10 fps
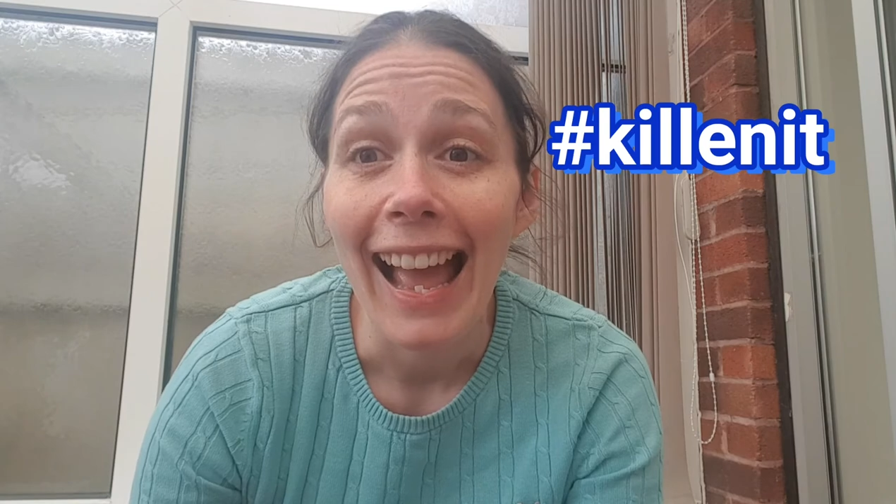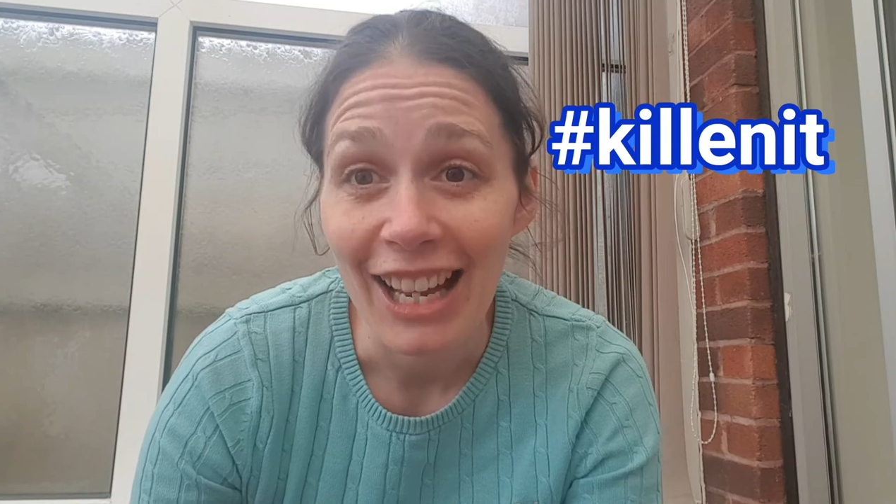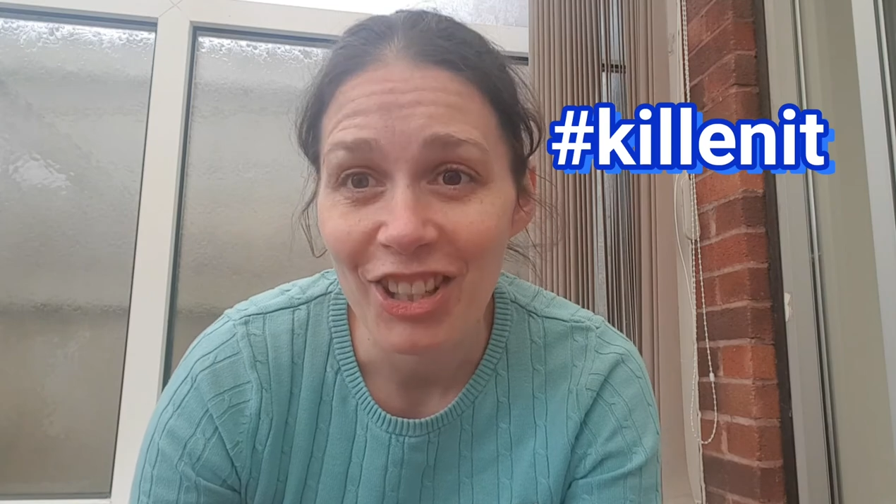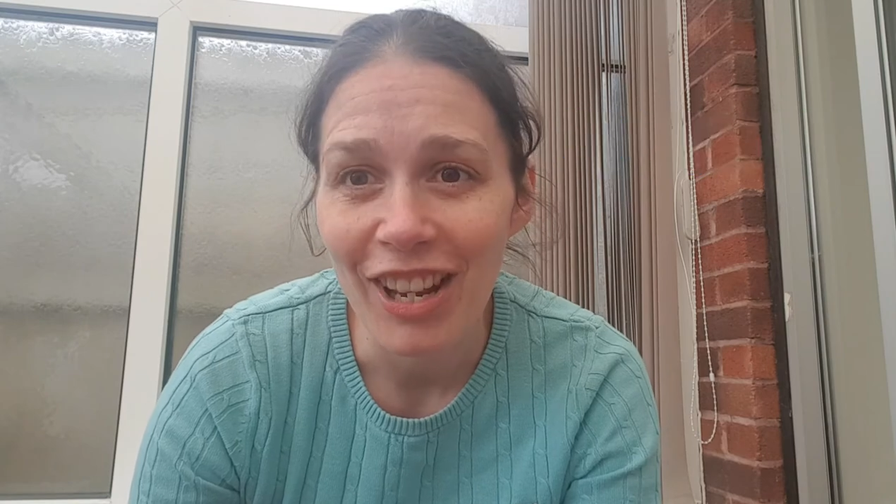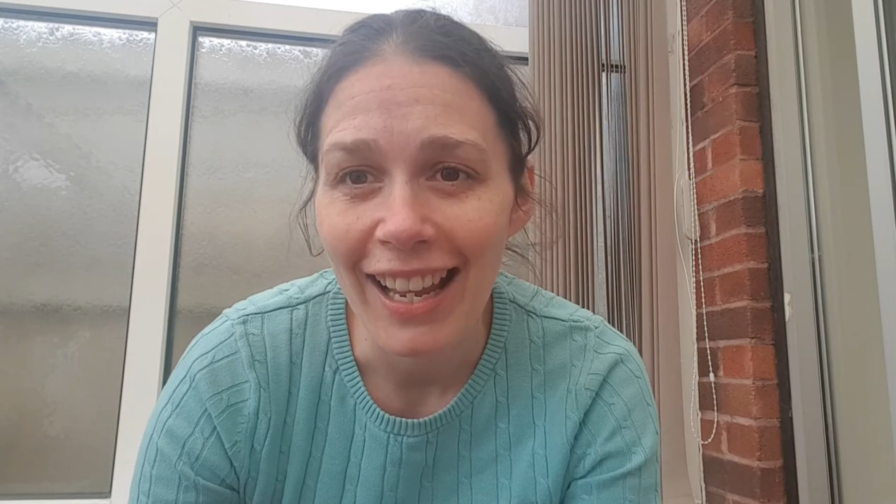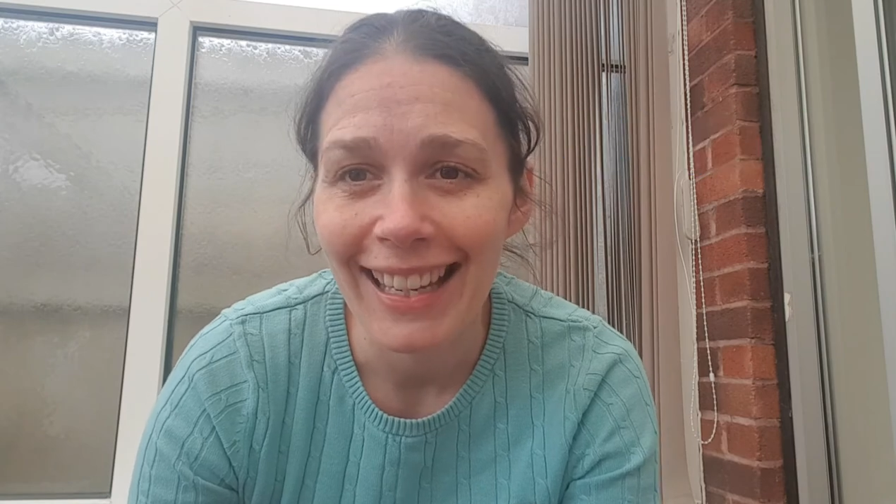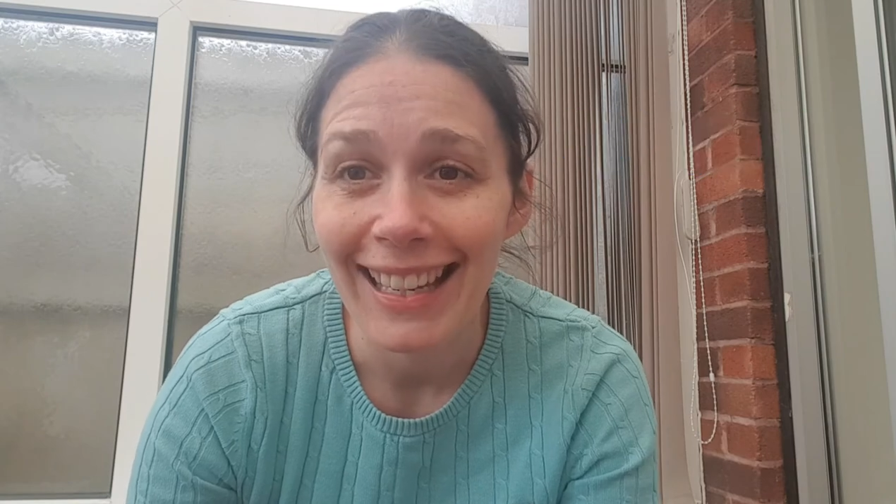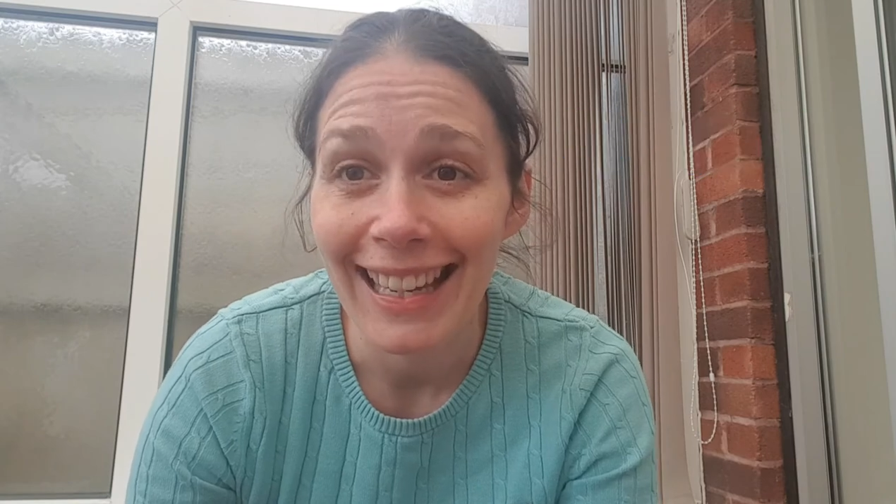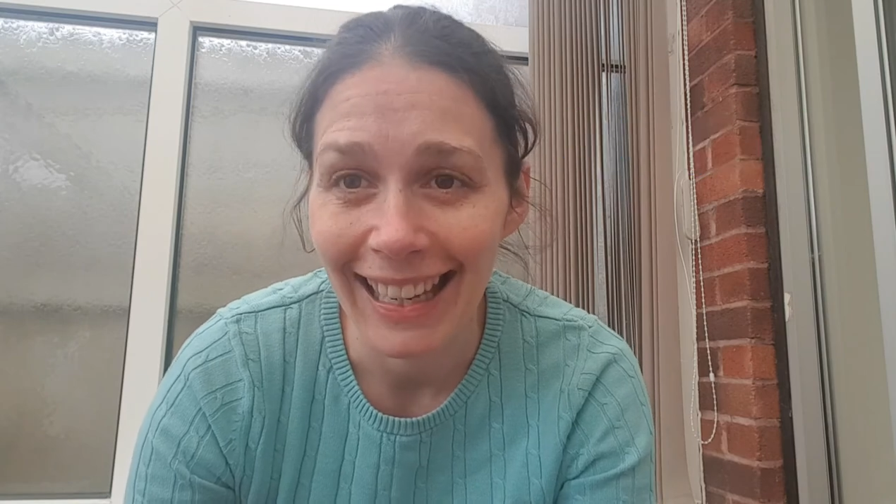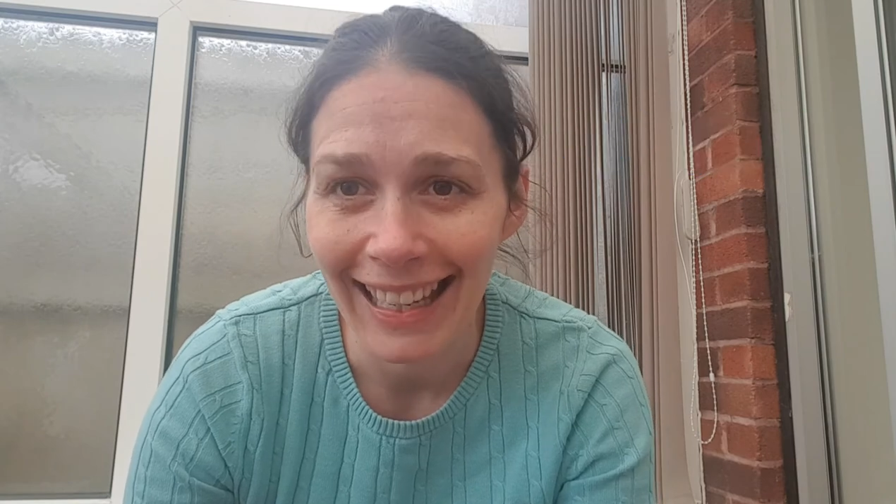hashtag
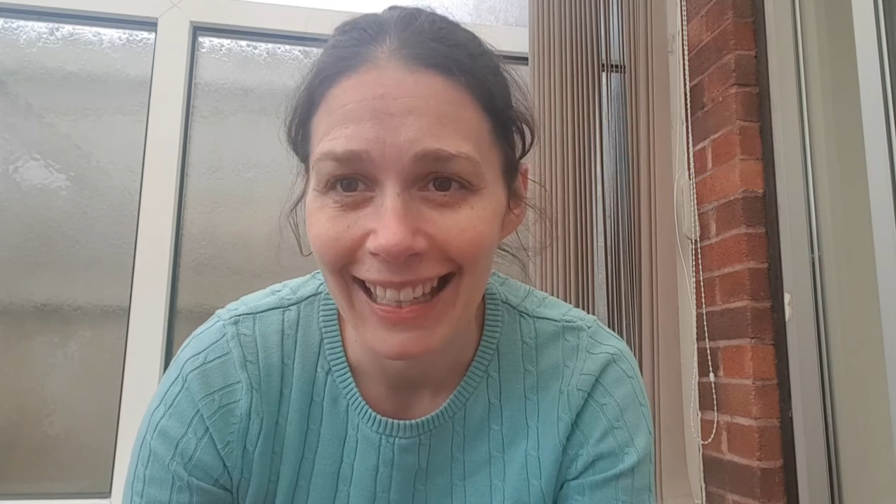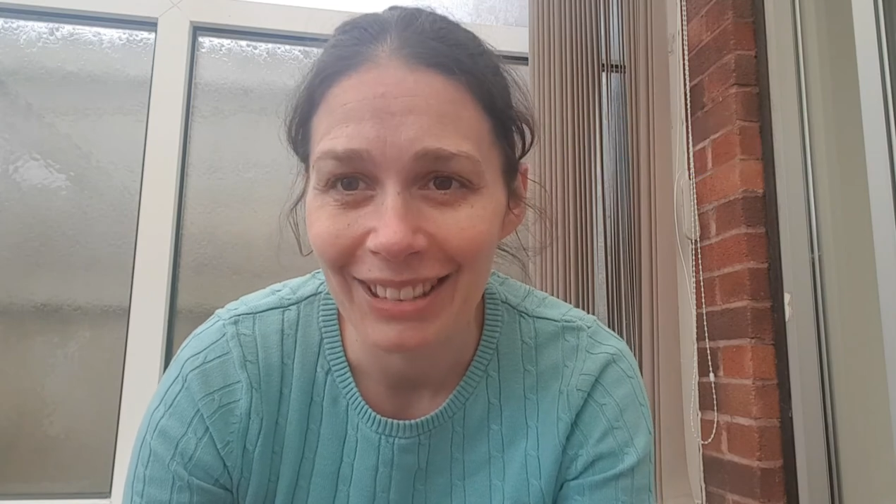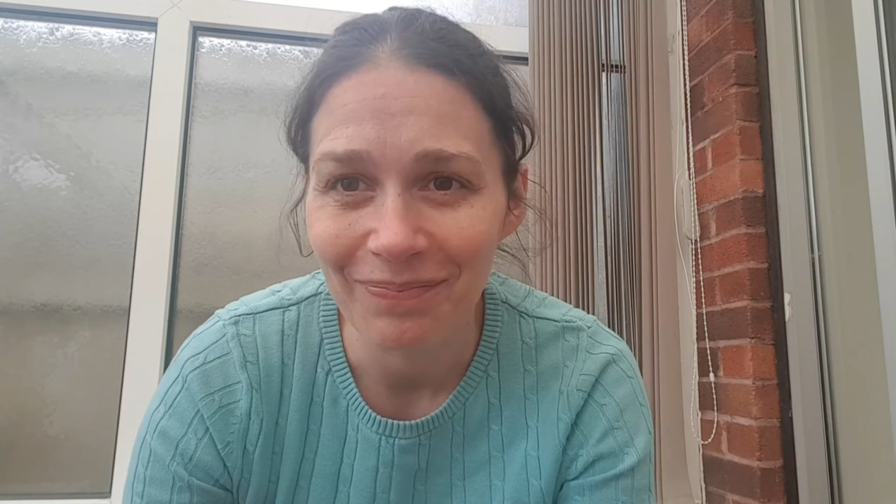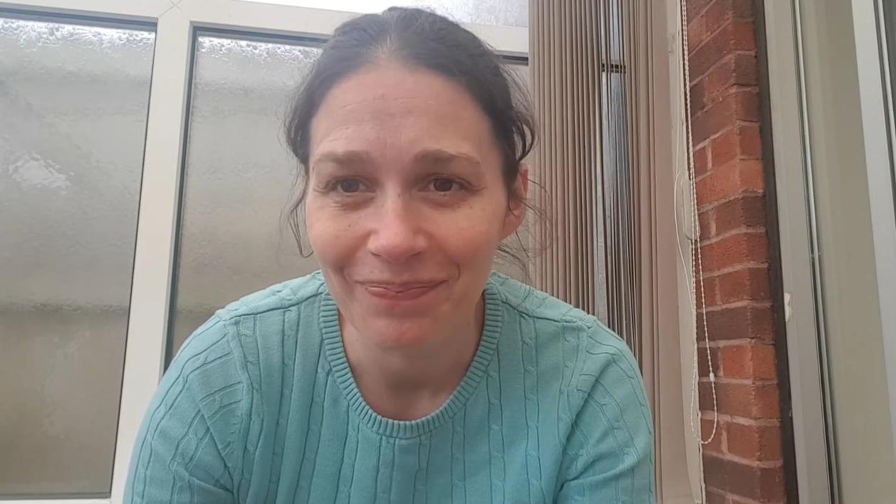killing it.